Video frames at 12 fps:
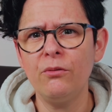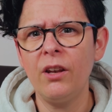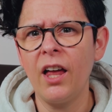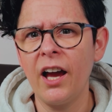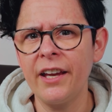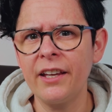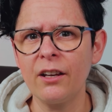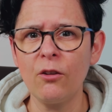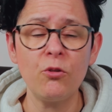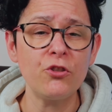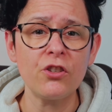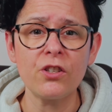like,
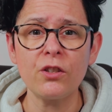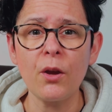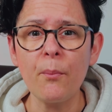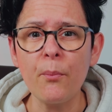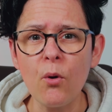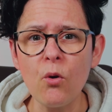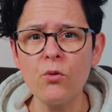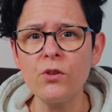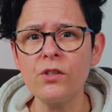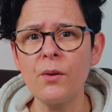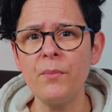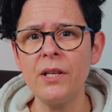or just
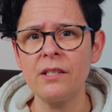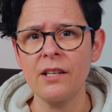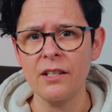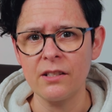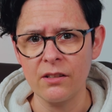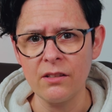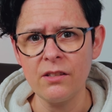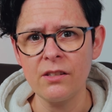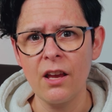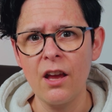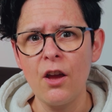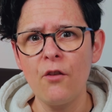pause
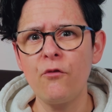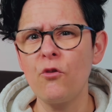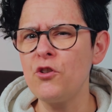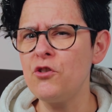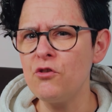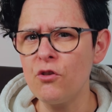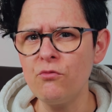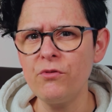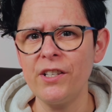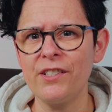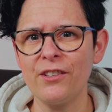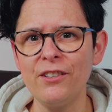mid-sentence for no
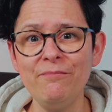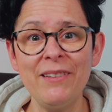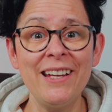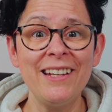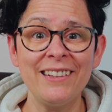reason,